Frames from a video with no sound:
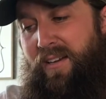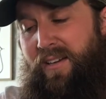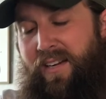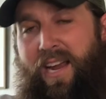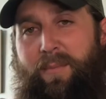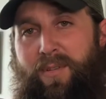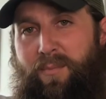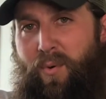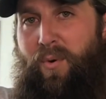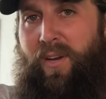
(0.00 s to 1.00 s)
Captain
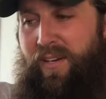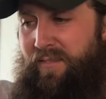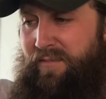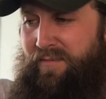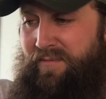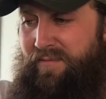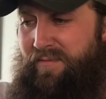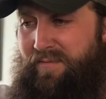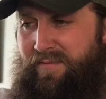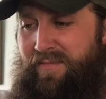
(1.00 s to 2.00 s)
Morgan
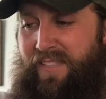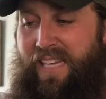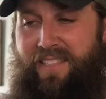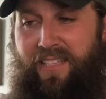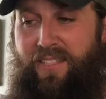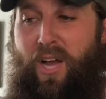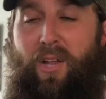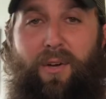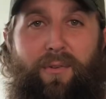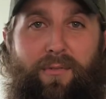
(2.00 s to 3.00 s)
gets its
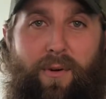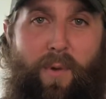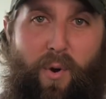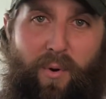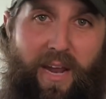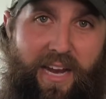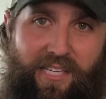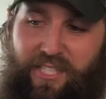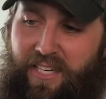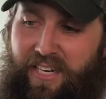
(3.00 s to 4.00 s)
color from oak
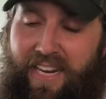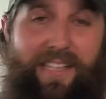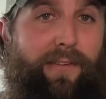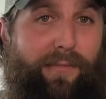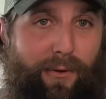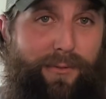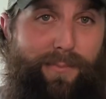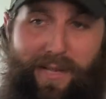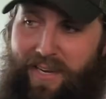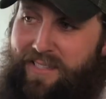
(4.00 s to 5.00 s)
aging in the first
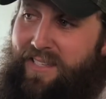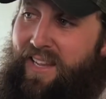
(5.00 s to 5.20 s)
place.